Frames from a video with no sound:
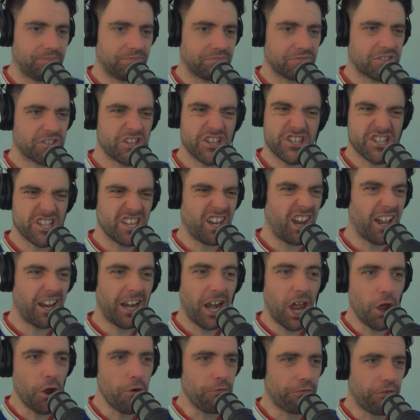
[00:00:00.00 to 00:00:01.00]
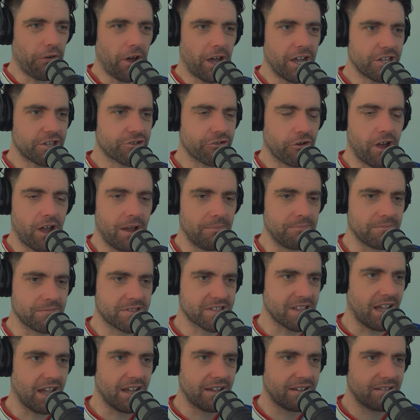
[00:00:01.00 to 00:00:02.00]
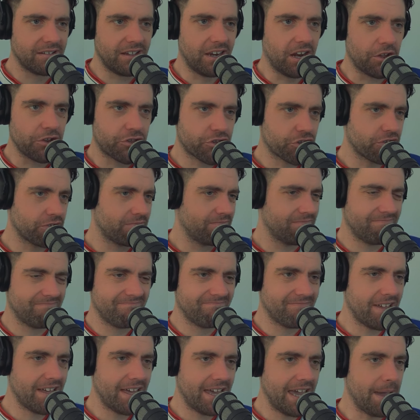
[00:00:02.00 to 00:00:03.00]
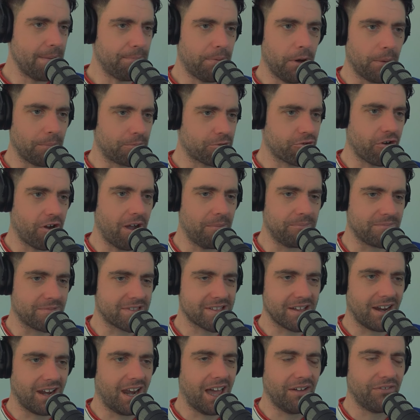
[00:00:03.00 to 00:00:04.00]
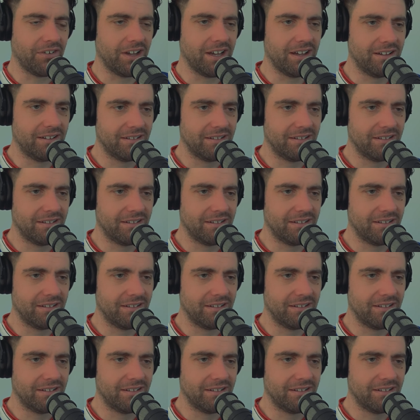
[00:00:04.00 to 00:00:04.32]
just like lo-fi drums, like, you know, hip-hop drums. I love it.